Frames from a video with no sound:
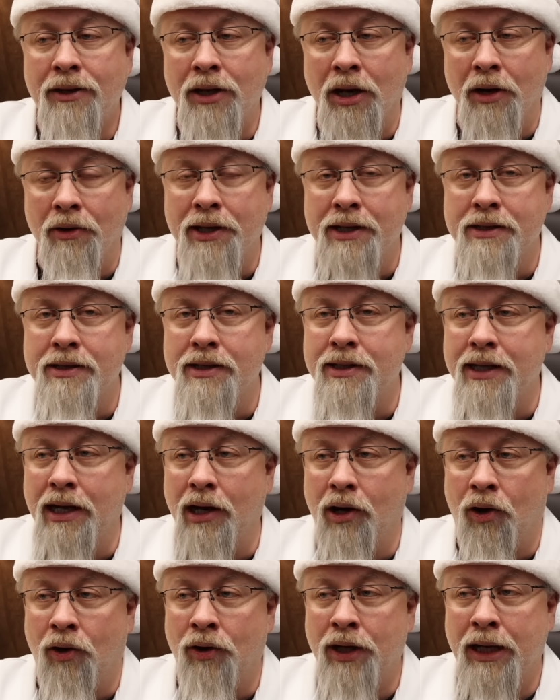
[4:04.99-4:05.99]
Note this is
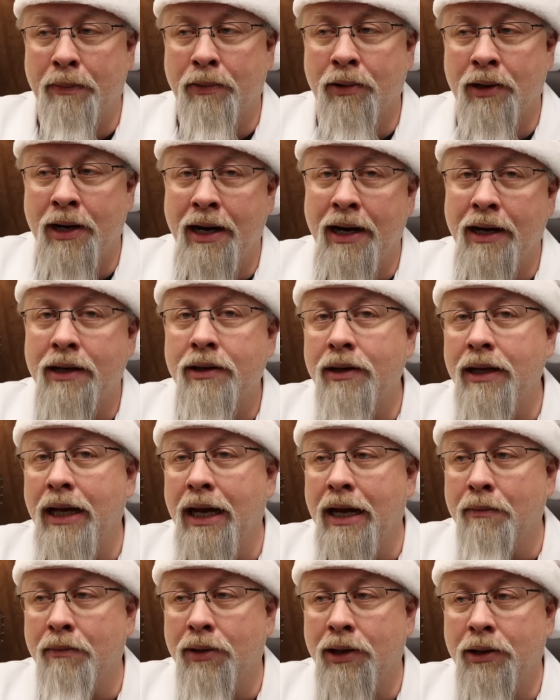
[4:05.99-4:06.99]
the only product
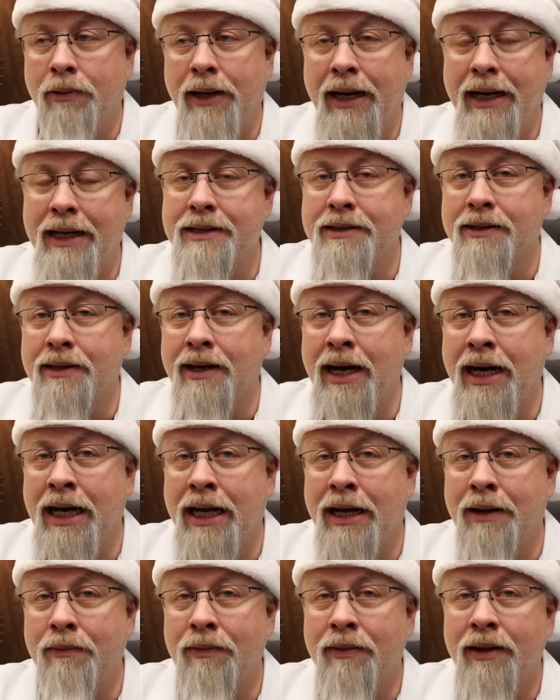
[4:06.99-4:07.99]
in Bluetti's
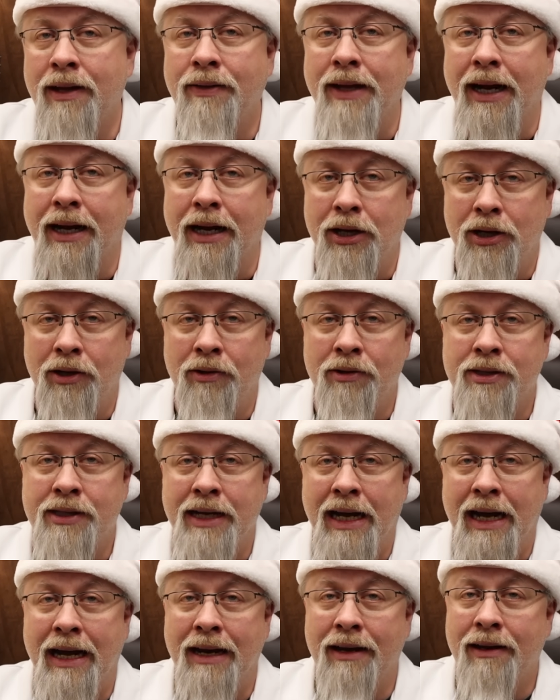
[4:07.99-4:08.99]
lineup that can use
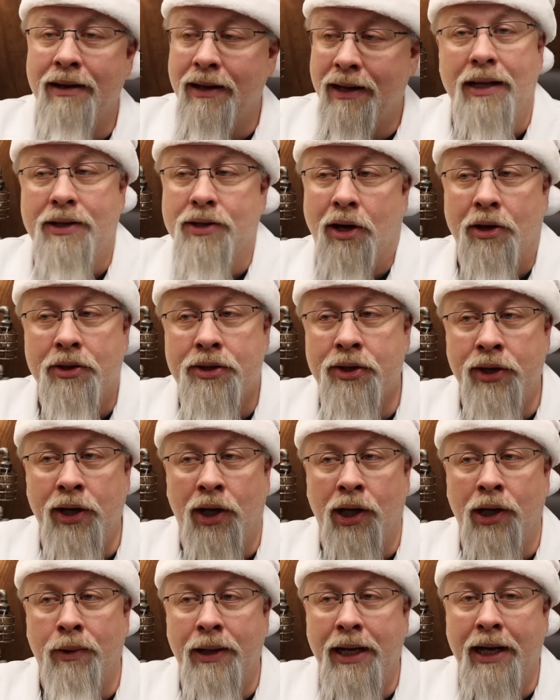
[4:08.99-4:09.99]
that. And it's also the
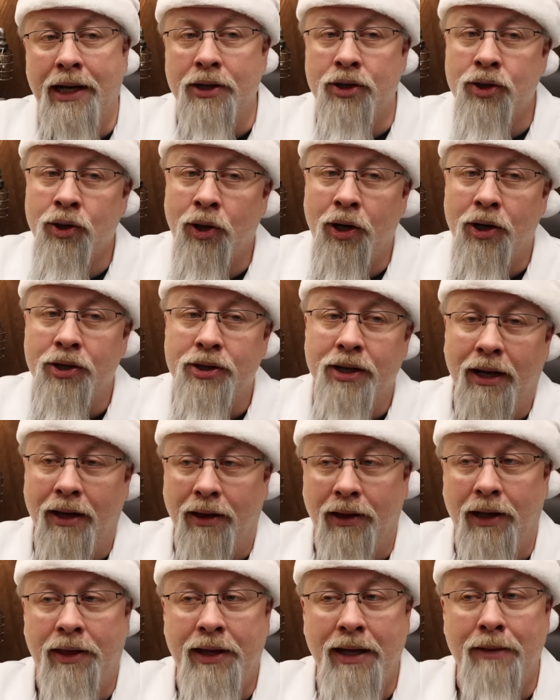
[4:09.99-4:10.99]
only one that can charge a
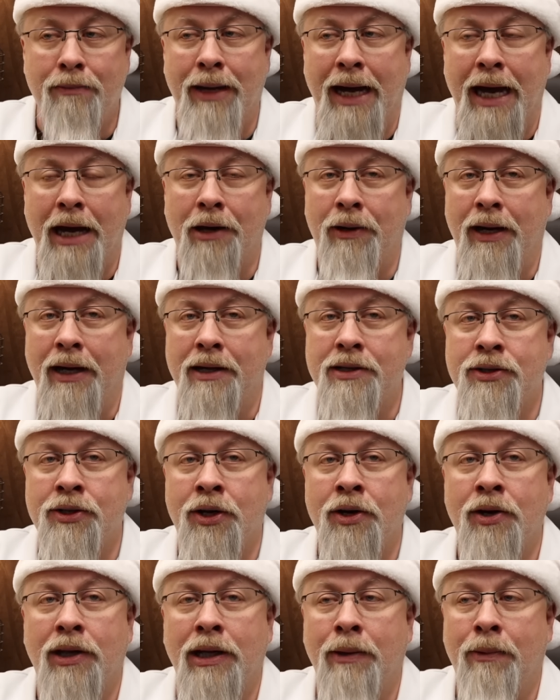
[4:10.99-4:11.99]
lithium battery
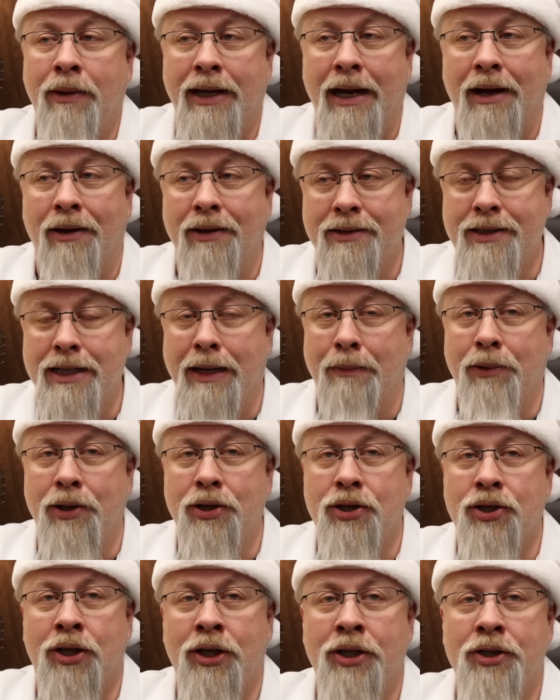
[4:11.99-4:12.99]
externally without a
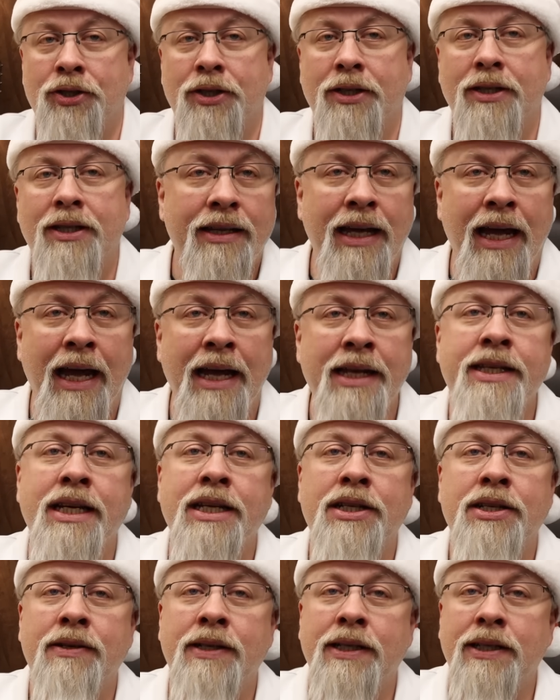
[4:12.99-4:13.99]
separate charger. The
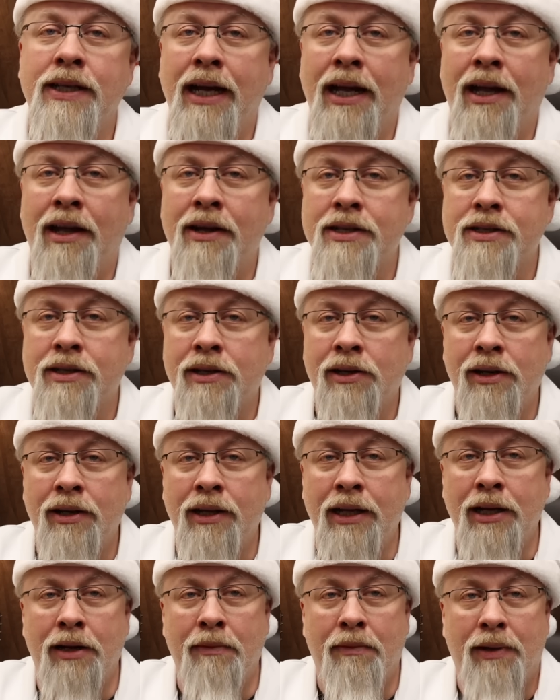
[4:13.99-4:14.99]
AC200L is
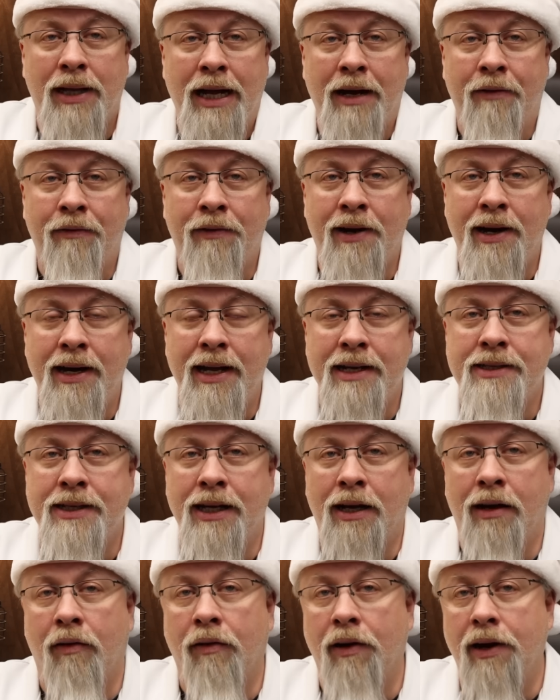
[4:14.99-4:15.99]
currently on Black Friday
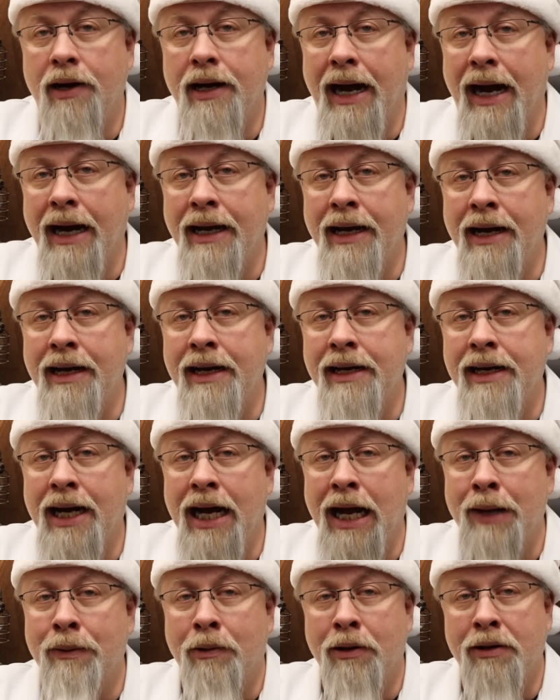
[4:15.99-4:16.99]
sale for
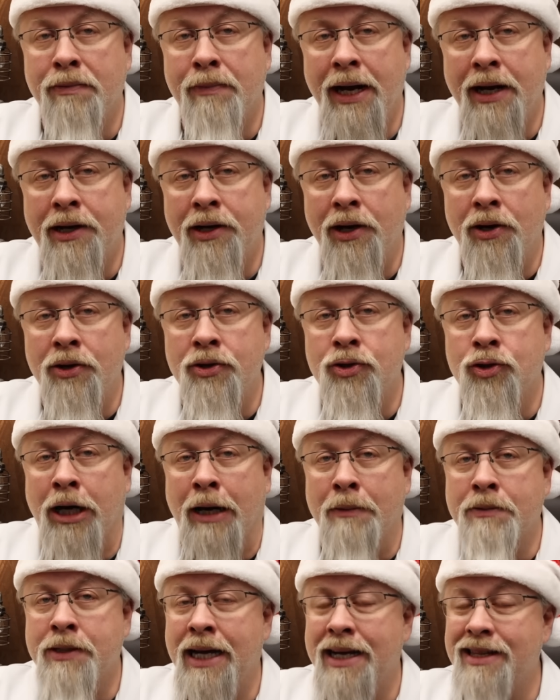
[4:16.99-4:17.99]
$9.99, but with my code
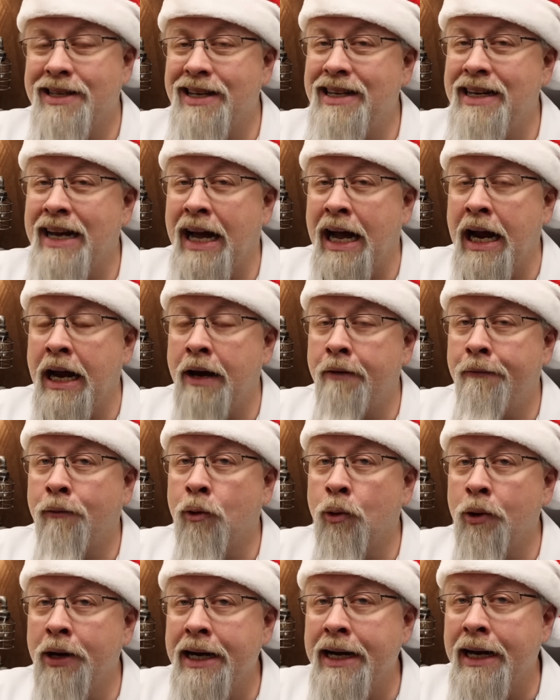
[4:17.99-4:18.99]
drops that to
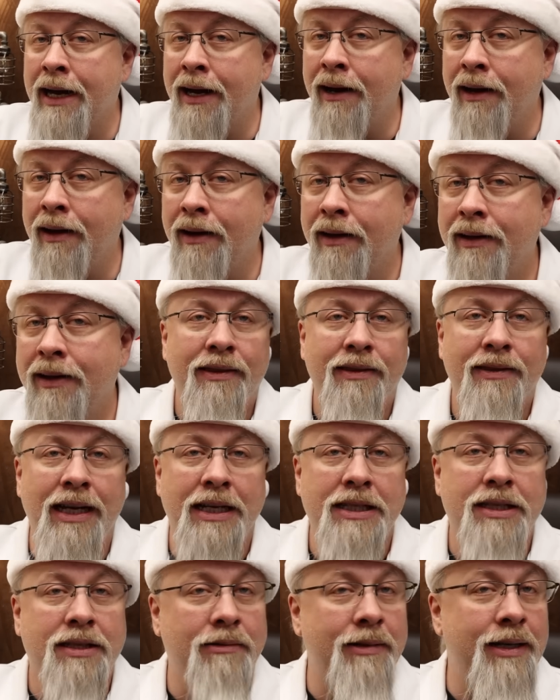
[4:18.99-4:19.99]
$9.49
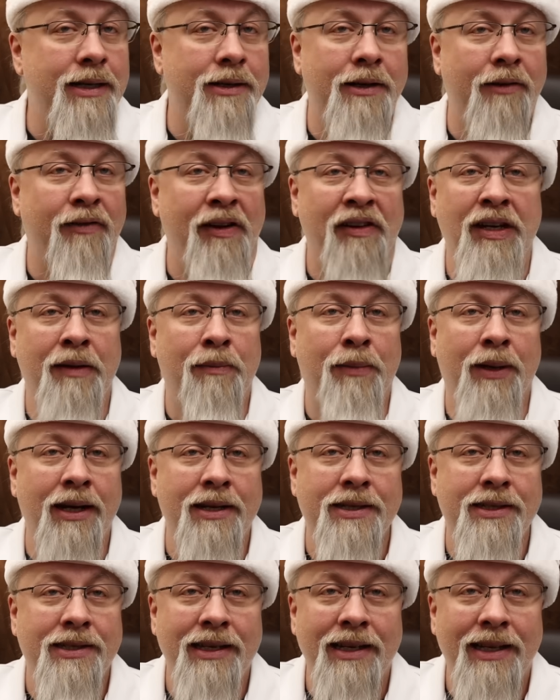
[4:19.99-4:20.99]
that's 350
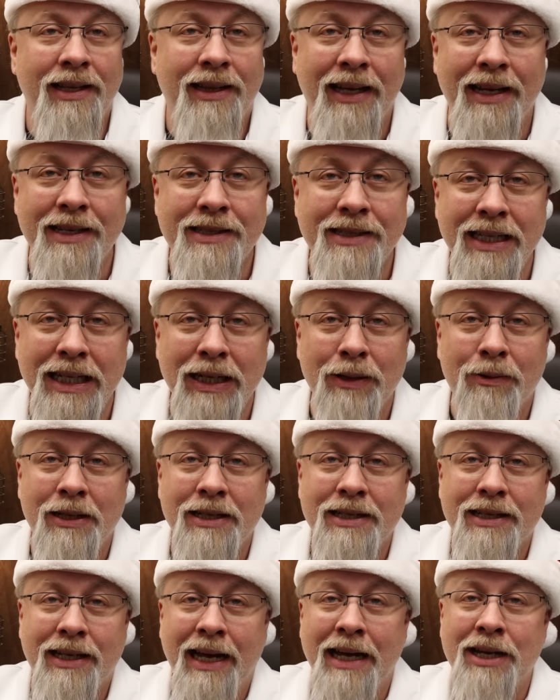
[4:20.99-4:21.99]
bucks less than it
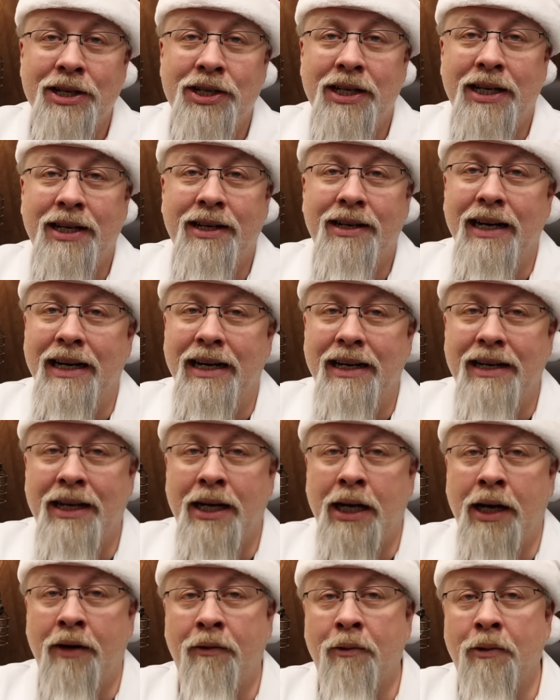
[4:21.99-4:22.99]
was last year, and at
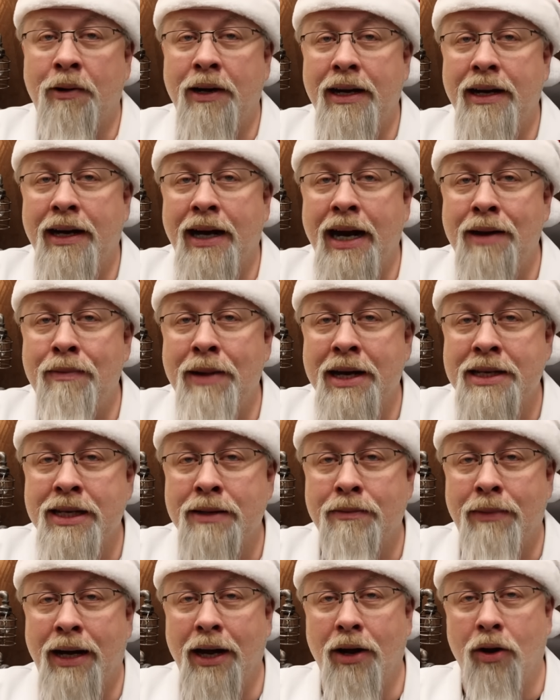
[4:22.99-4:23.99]
949 makes
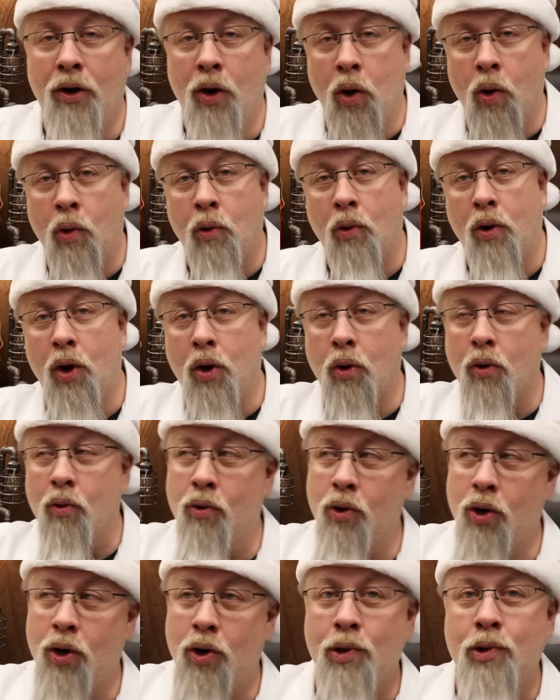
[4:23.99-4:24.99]
it my ho
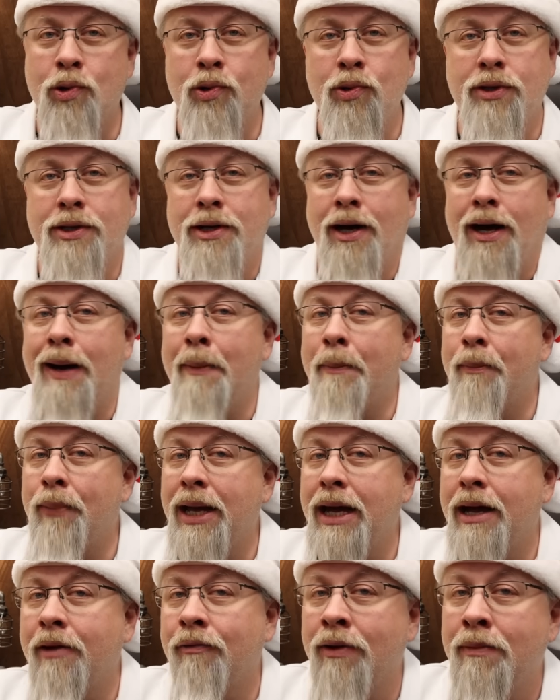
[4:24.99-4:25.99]
ho ho top
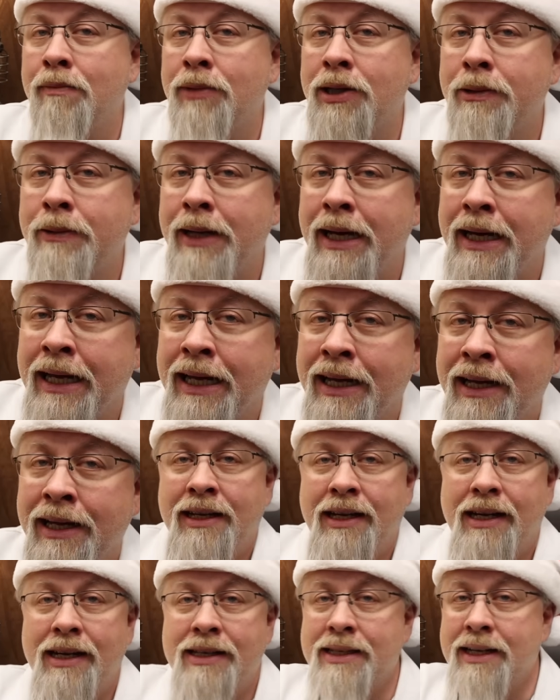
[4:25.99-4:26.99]
pick from Bluetti,
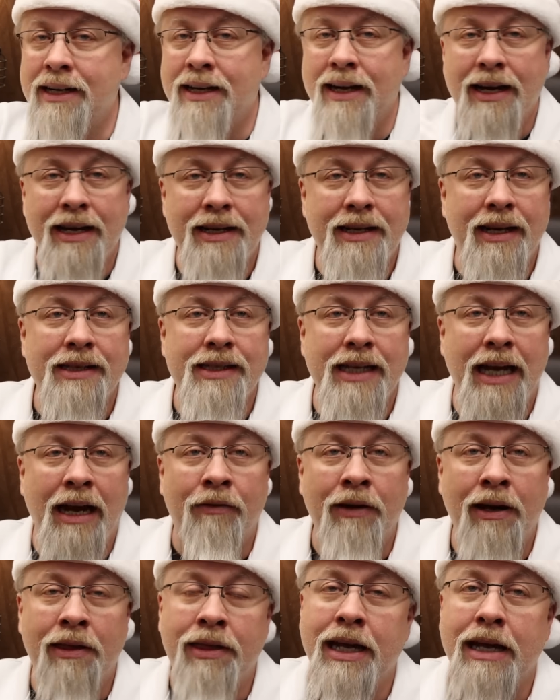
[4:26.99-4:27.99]
as it kind of does
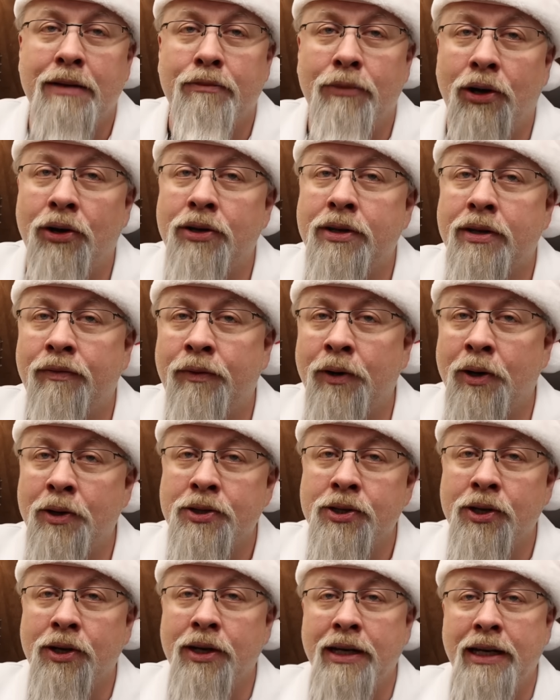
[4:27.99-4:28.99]
everything most
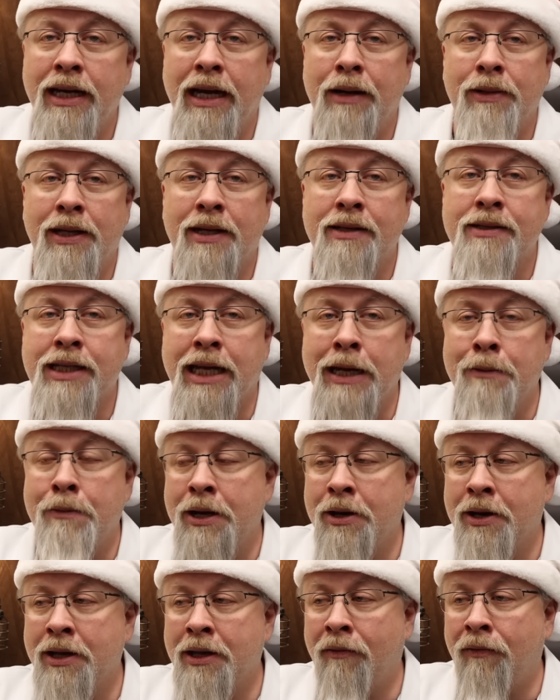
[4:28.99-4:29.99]
folks are going to need without
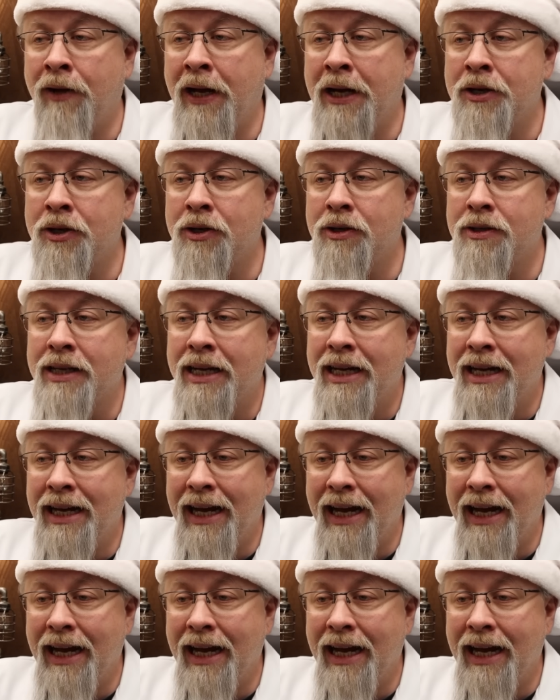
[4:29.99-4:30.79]
skipping on the features,